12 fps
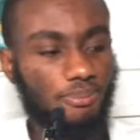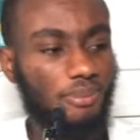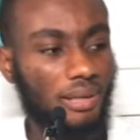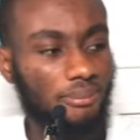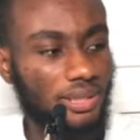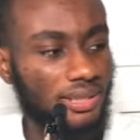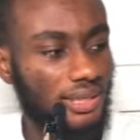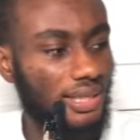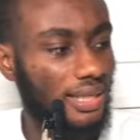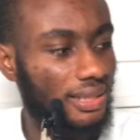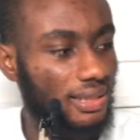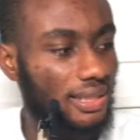Parliamentary
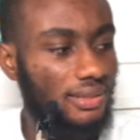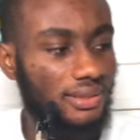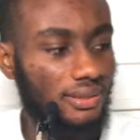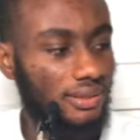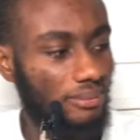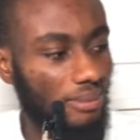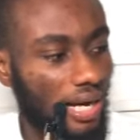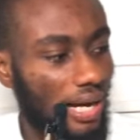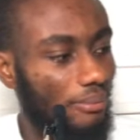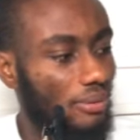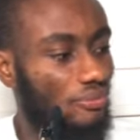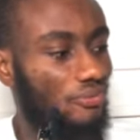candidate, the man
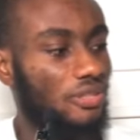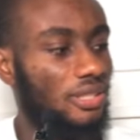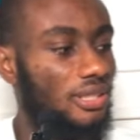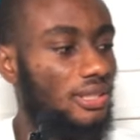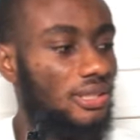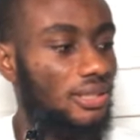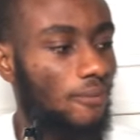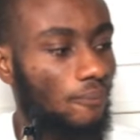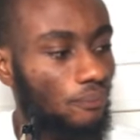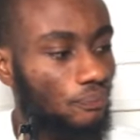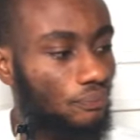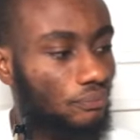among fee East.
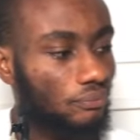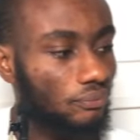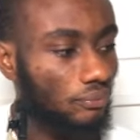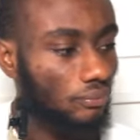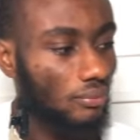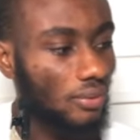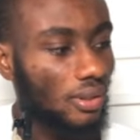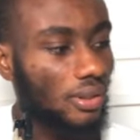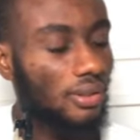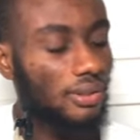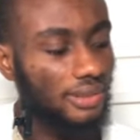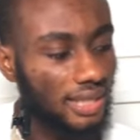
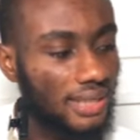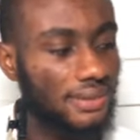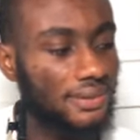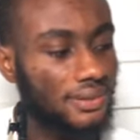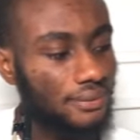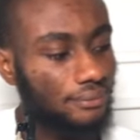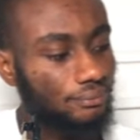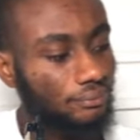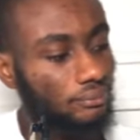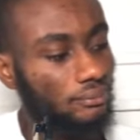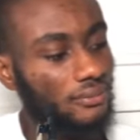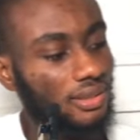Yes.
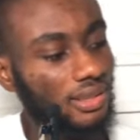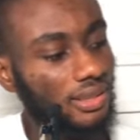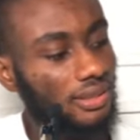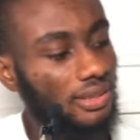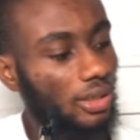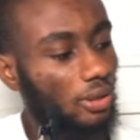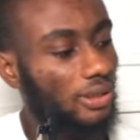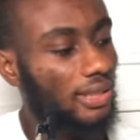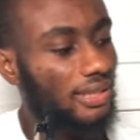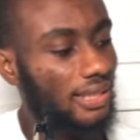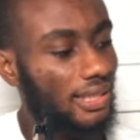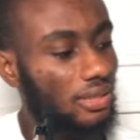In the on the
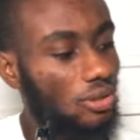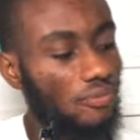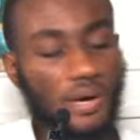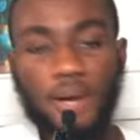ticket of